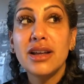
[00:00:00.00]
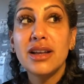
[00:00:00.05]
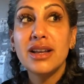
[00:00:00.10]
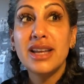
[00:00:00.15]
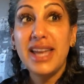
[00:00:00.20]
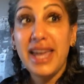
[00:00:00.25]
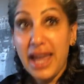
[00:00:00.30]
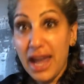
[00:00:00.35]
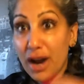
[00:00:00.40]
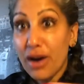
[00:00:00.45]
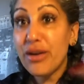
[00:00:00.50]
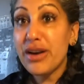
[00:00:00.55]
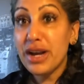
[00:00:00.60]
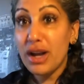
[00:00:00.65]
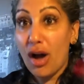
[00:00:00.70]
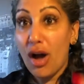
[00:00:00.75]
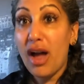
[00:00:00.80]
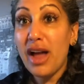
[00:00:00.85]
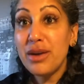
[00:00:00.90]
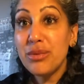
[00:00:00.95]
carry
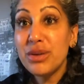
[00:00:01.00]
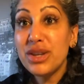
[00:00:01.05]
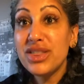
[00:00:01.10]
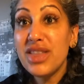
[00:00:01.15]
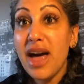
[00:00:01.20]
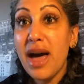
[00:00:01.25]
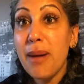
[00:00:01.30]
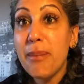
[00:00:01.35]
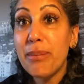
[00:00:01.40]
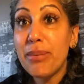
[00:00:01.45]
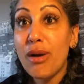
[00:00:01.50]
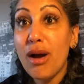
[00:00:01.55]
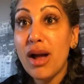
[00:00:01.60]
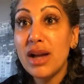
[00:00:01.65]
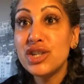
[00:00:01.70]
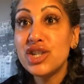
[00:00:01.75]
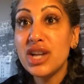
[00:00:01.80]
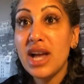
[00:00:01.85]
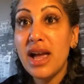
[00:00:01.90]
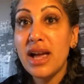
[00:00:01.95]
on with that
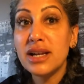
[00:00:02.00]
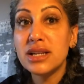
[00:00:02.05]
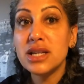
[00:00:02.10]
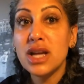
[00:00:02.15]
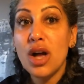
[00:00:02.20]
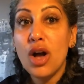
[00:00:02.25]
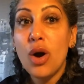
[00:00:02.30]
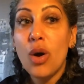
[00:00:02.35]
project,